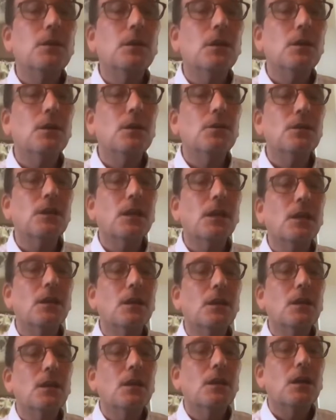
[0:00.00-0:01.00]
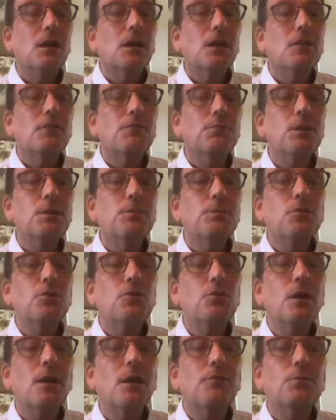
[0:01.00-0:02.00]
Okay. Uh, if people
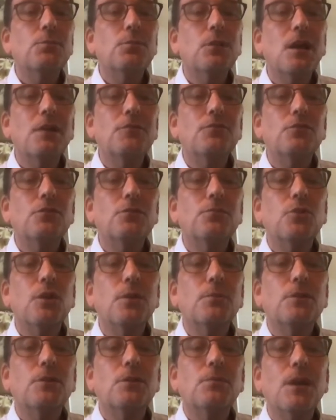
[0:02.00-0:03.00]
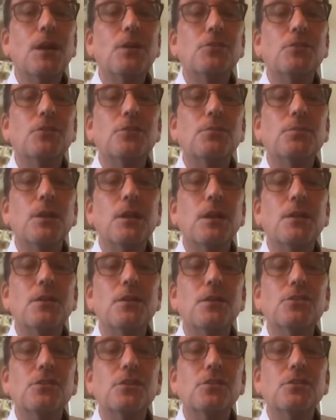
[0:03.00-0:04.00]
who have applied for unemployment in the past, is applying
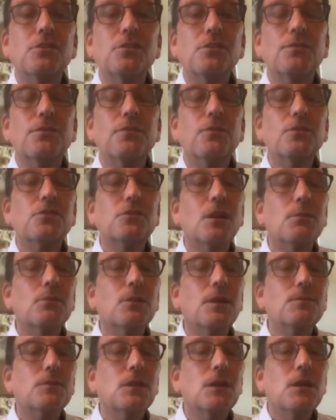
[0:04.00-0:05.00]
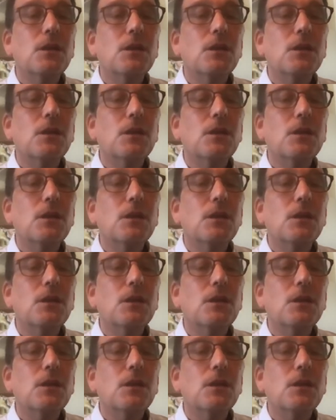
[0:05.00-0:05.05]
this considered a first-time claim?